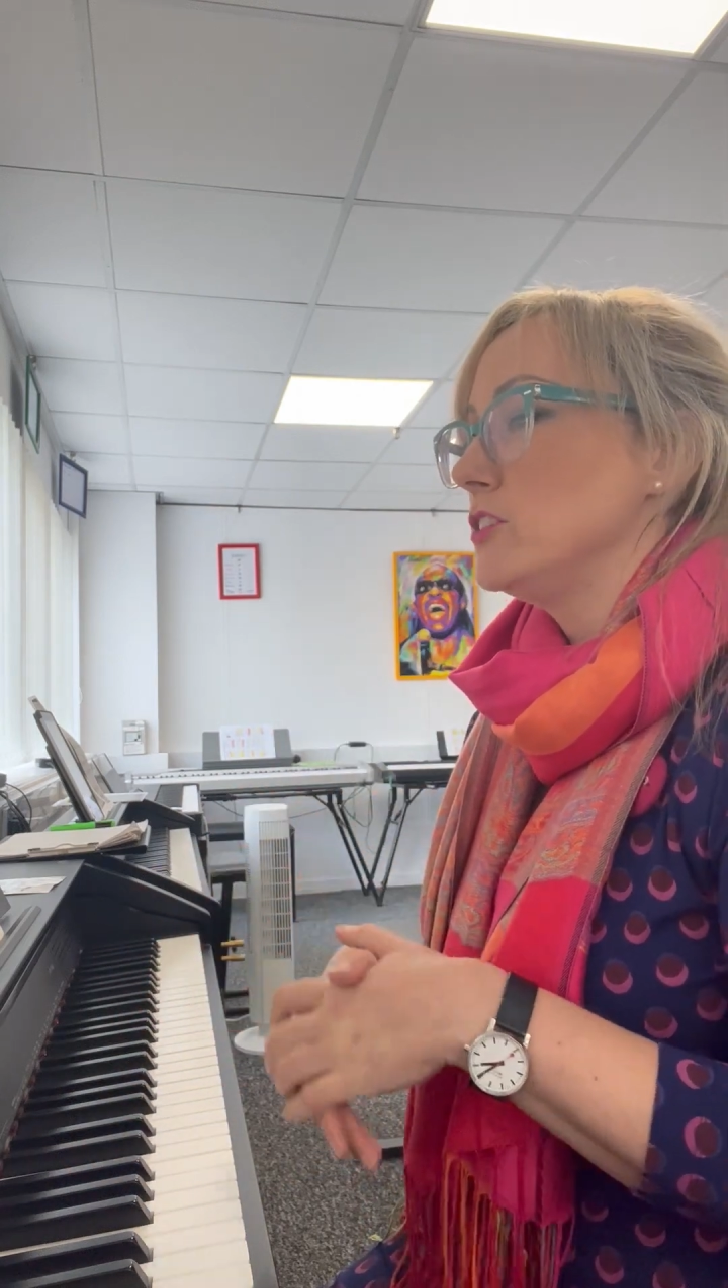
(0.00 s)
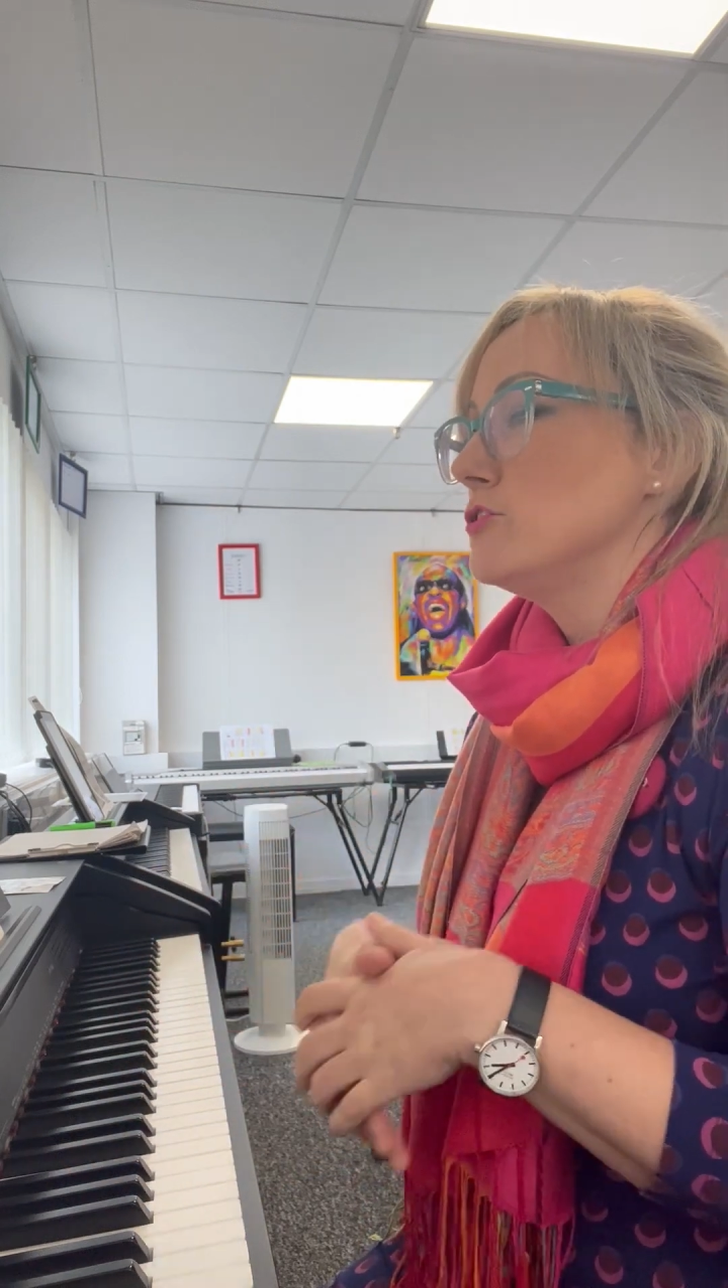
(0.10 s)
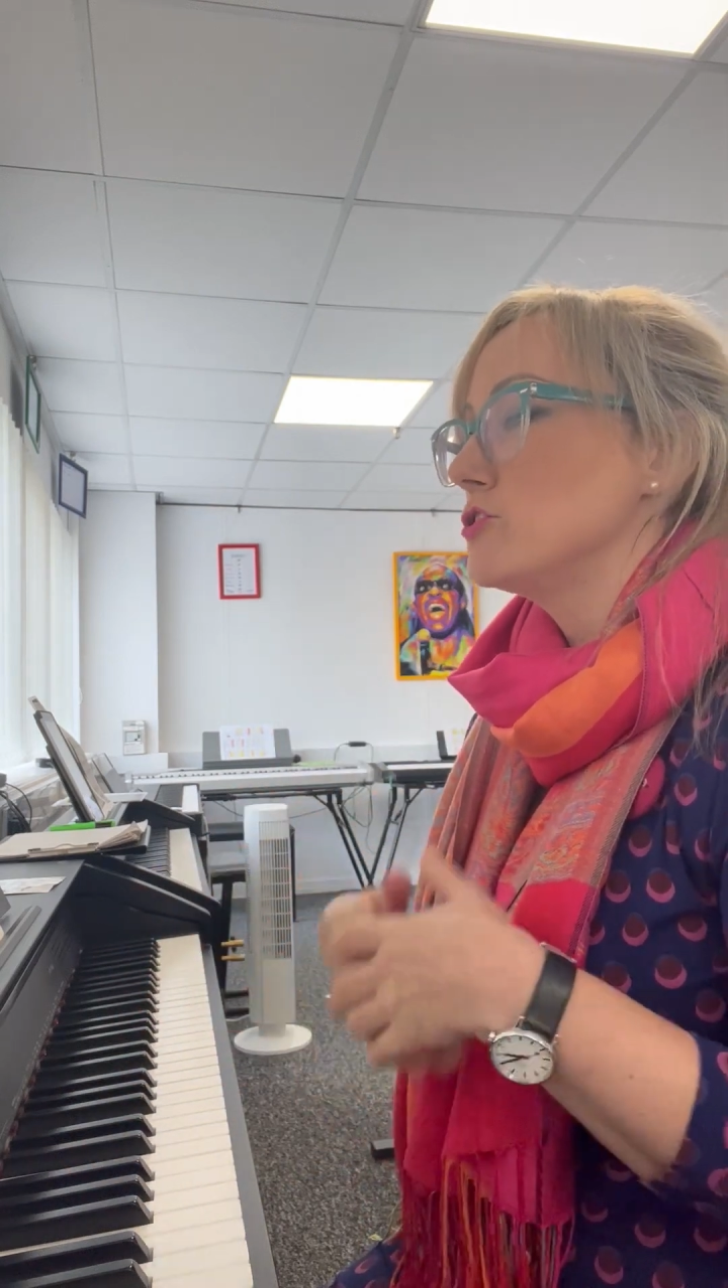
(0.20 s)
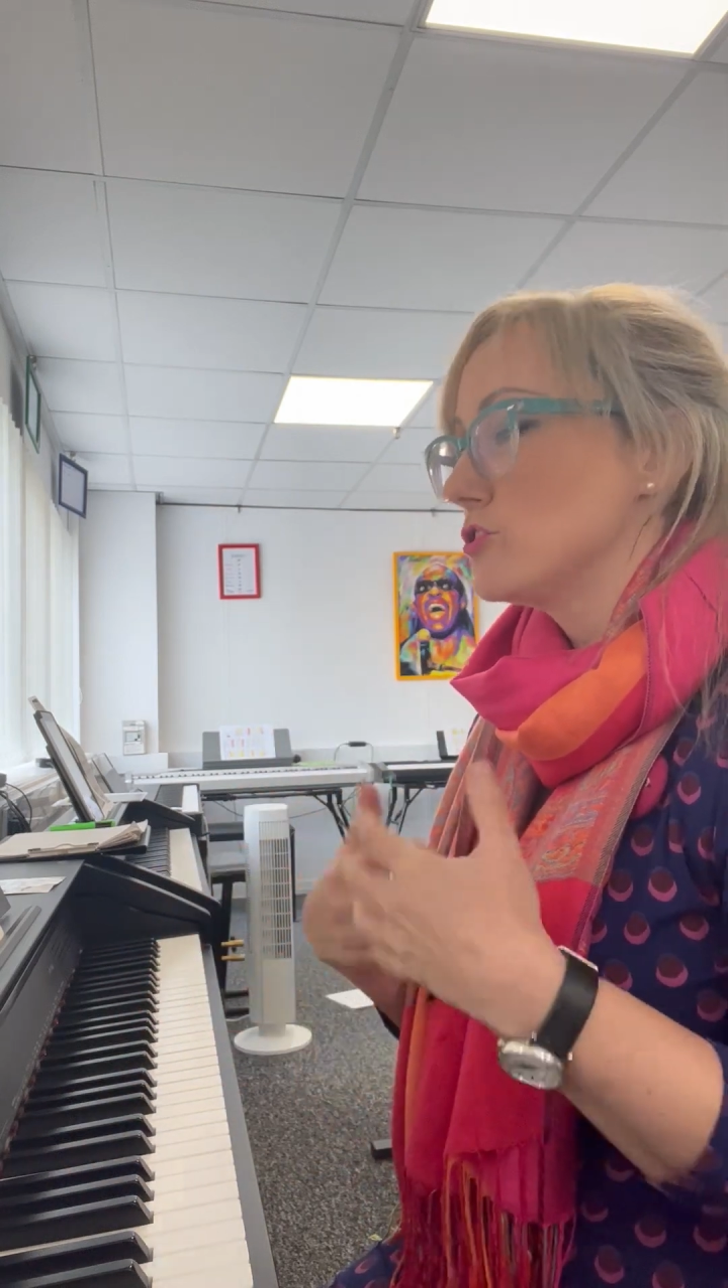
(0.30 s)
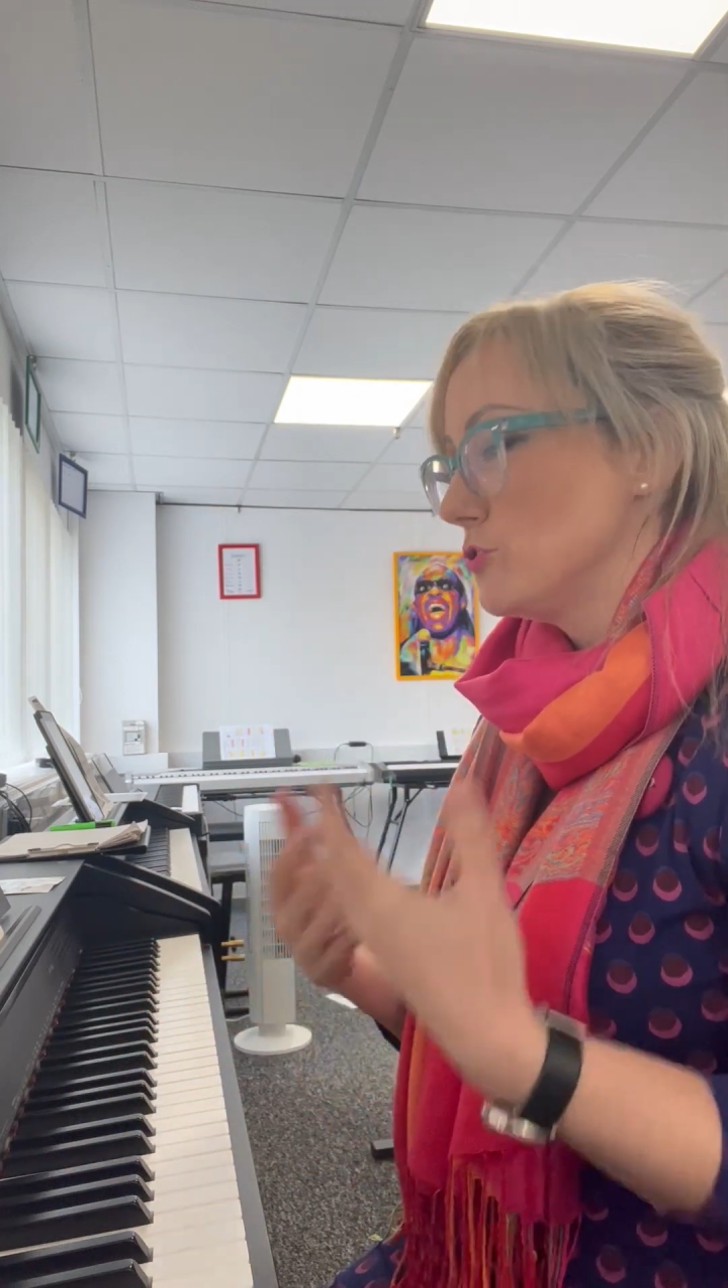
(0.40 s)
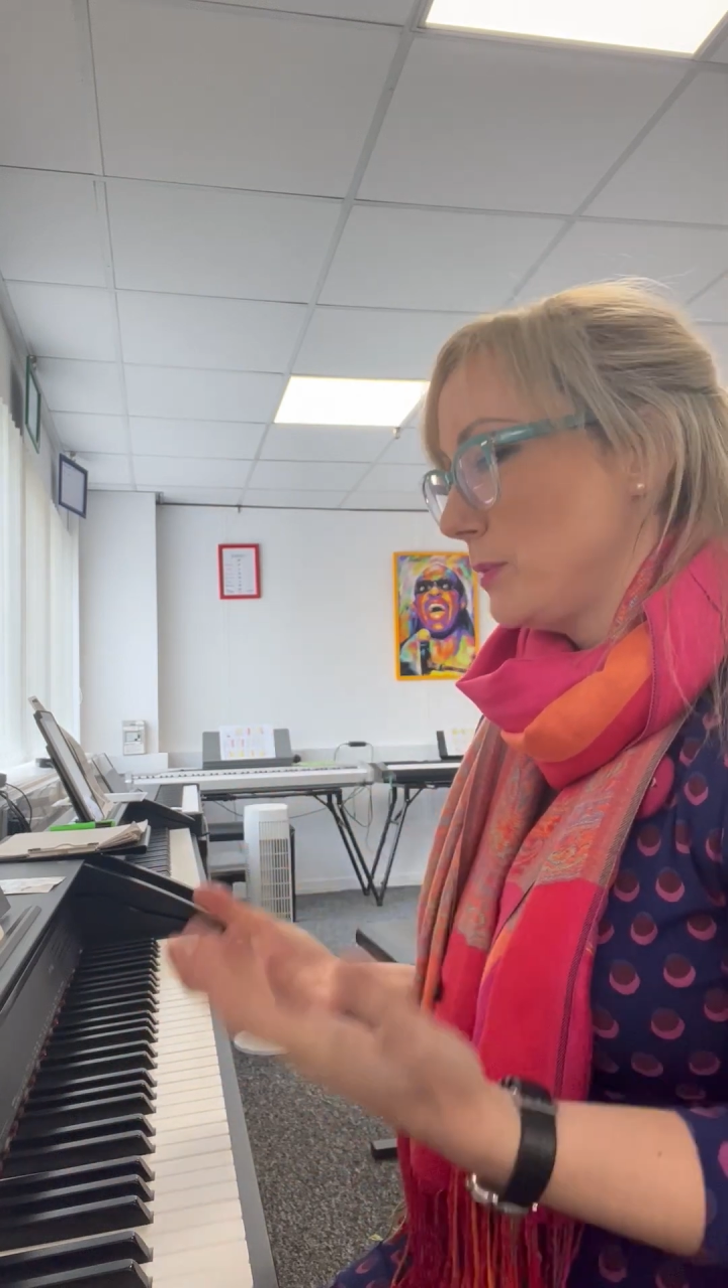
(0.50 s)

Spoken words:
you do